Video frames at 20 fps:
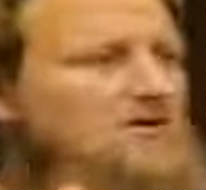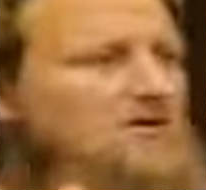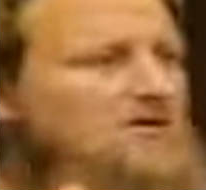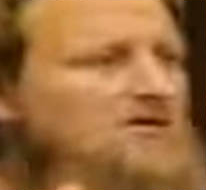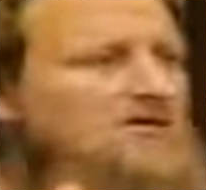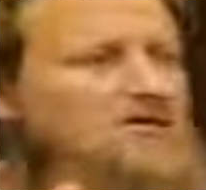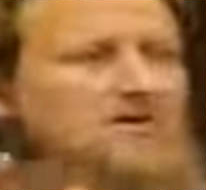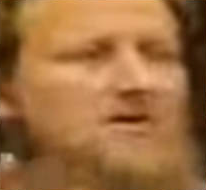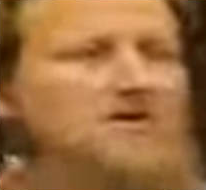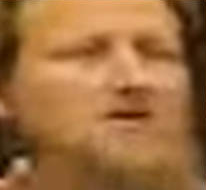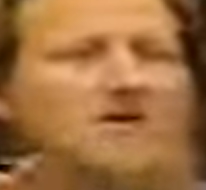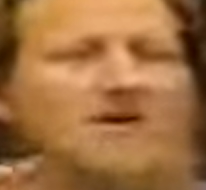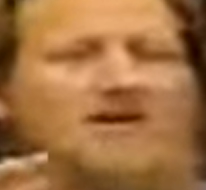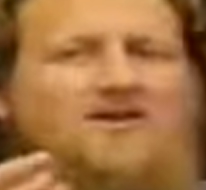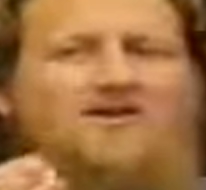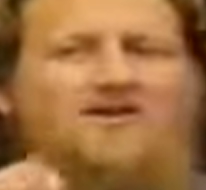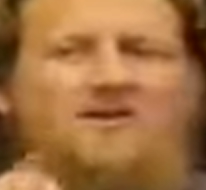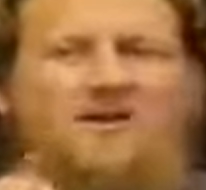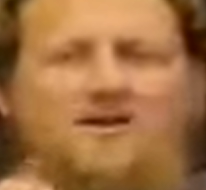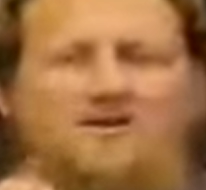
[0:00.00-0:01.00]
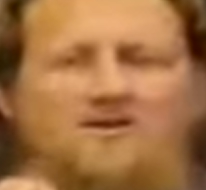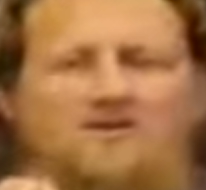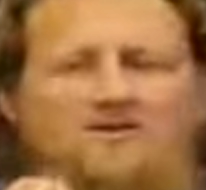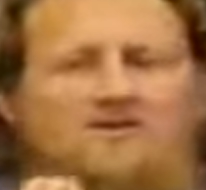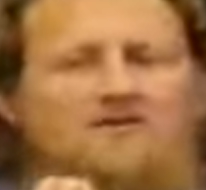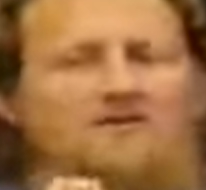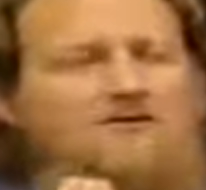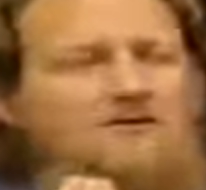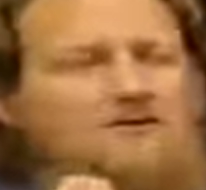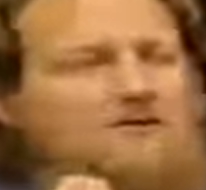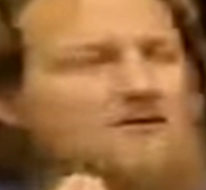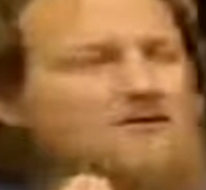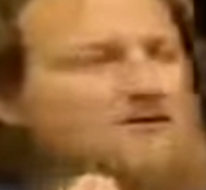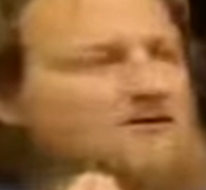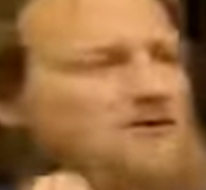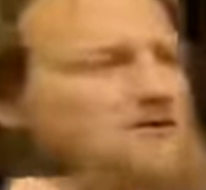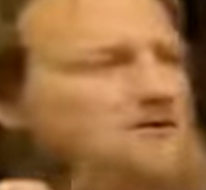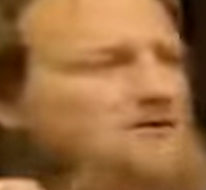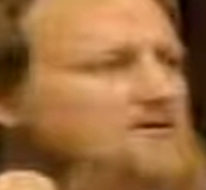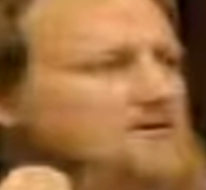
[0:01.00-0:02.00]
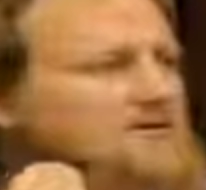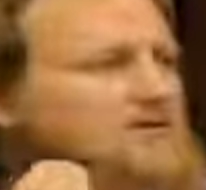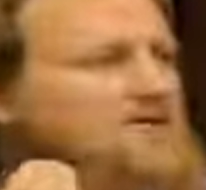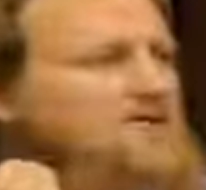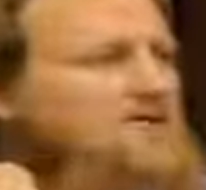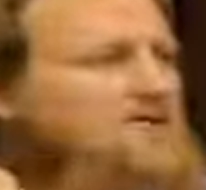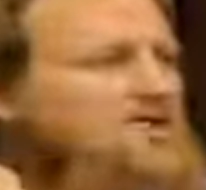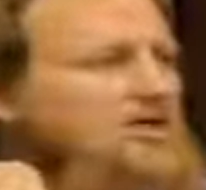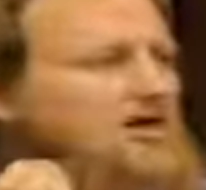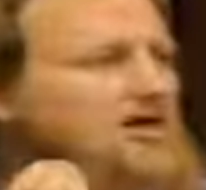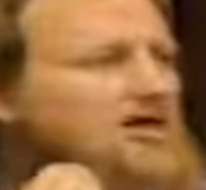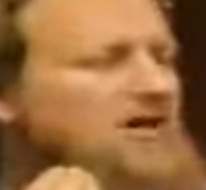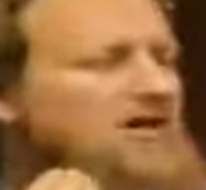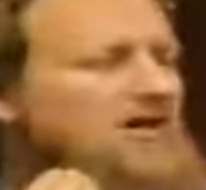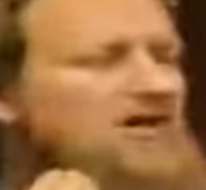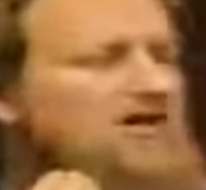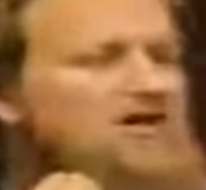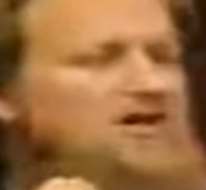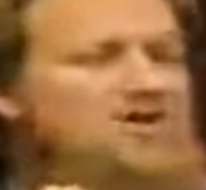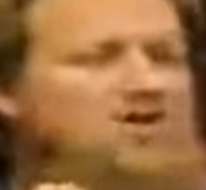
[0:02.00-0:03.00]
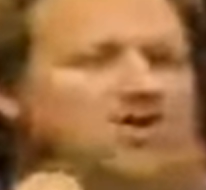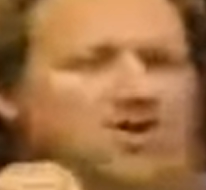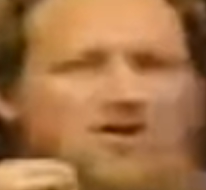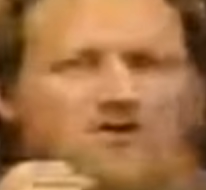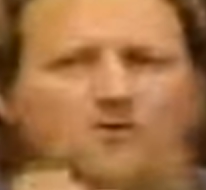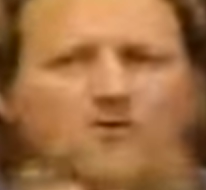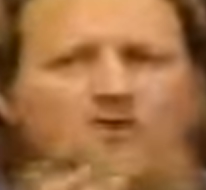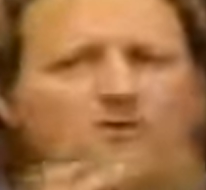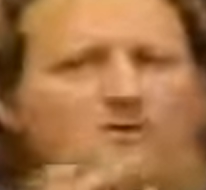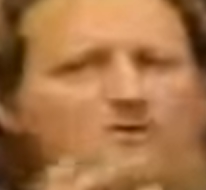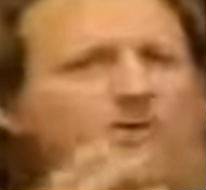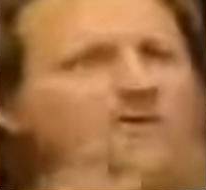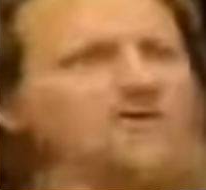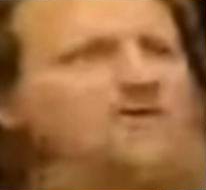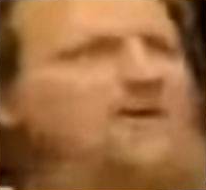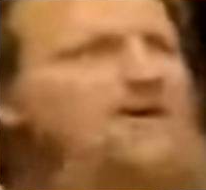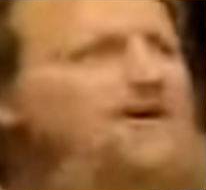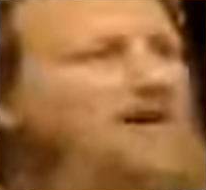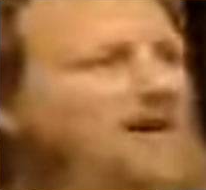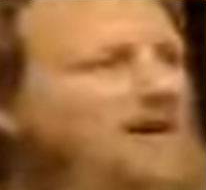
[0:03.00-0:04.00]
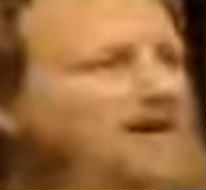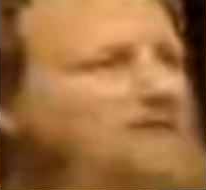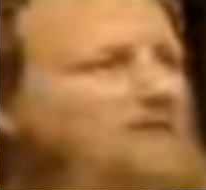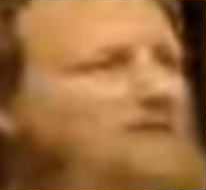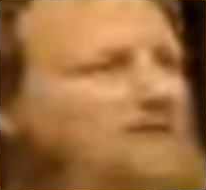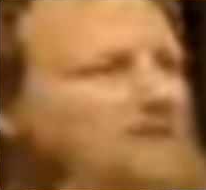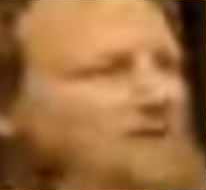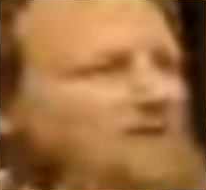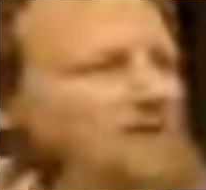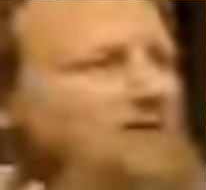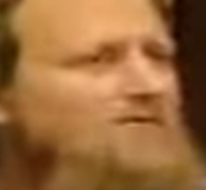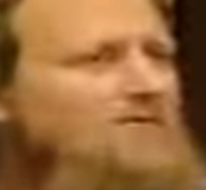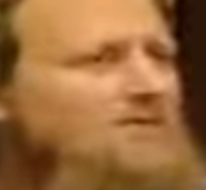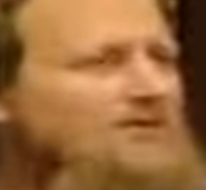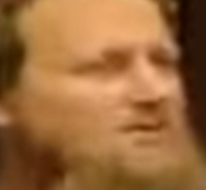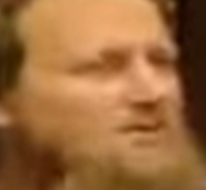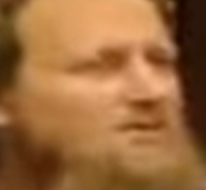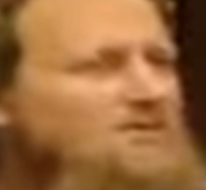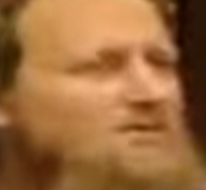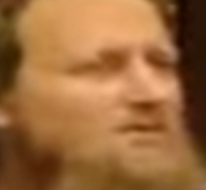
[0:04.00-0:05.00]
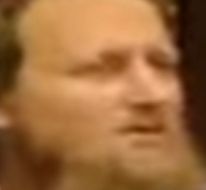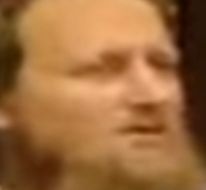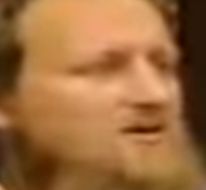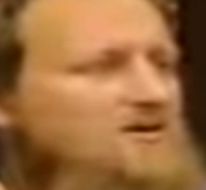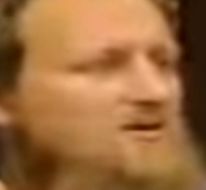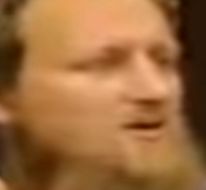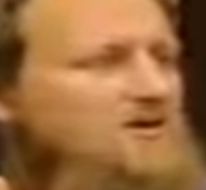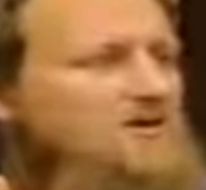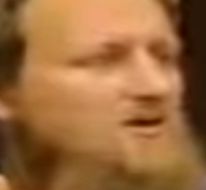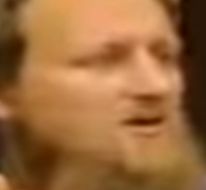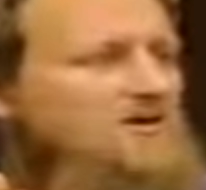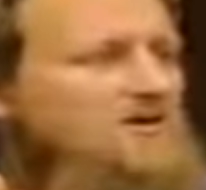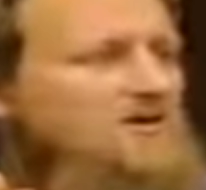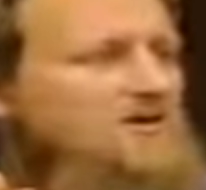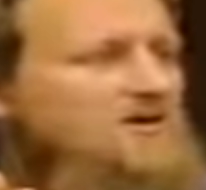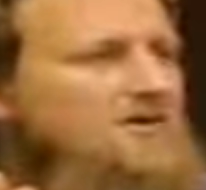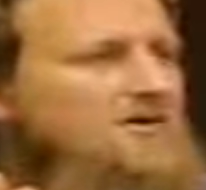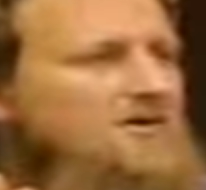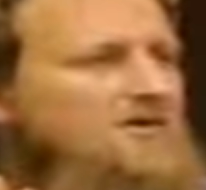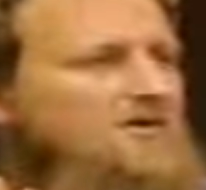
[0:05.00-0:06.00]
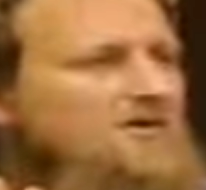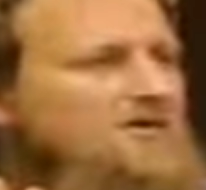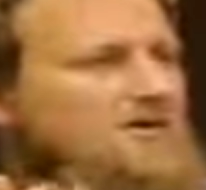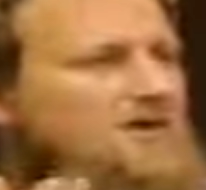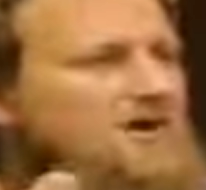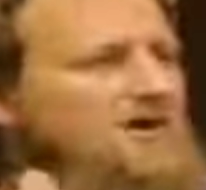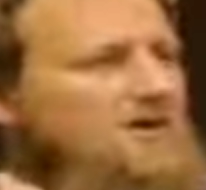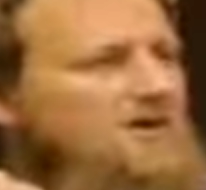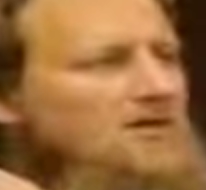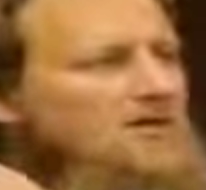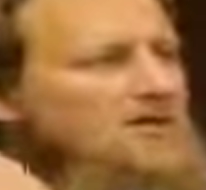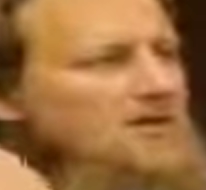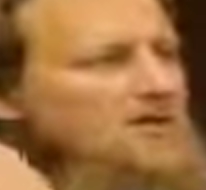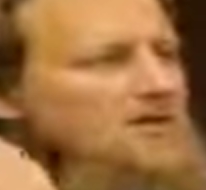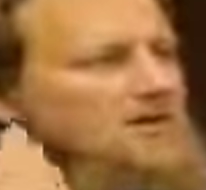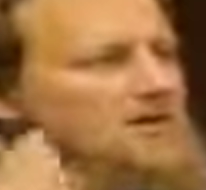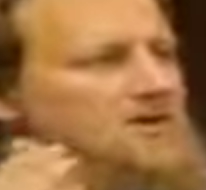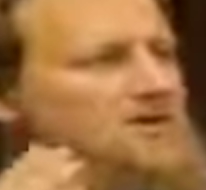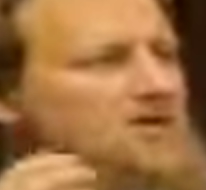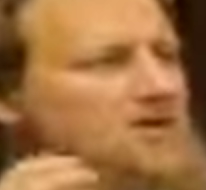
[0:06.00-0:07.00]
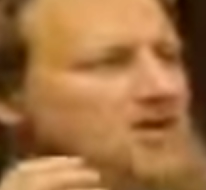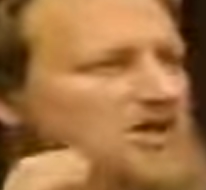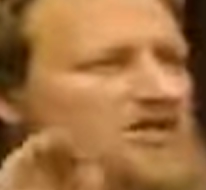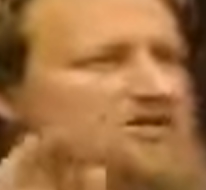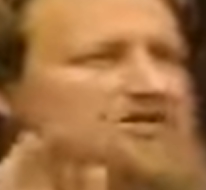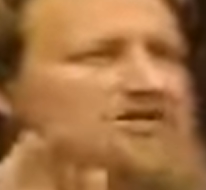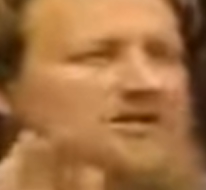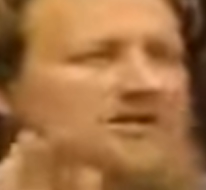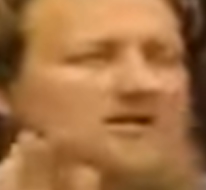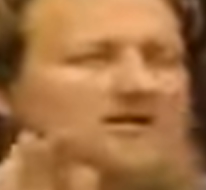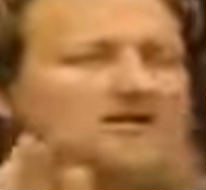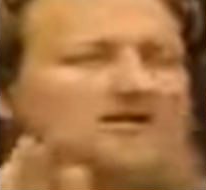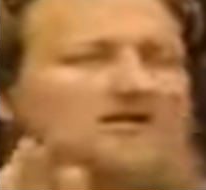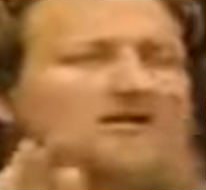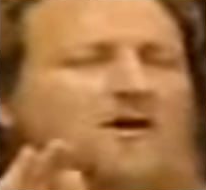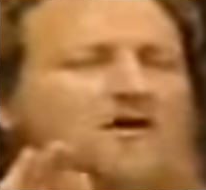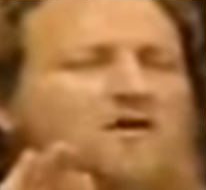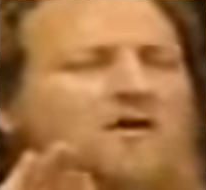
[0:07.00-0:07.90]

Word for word: So they said to the Sheikh, Shouldn't we prevent him from this? And the Sheikh said, No,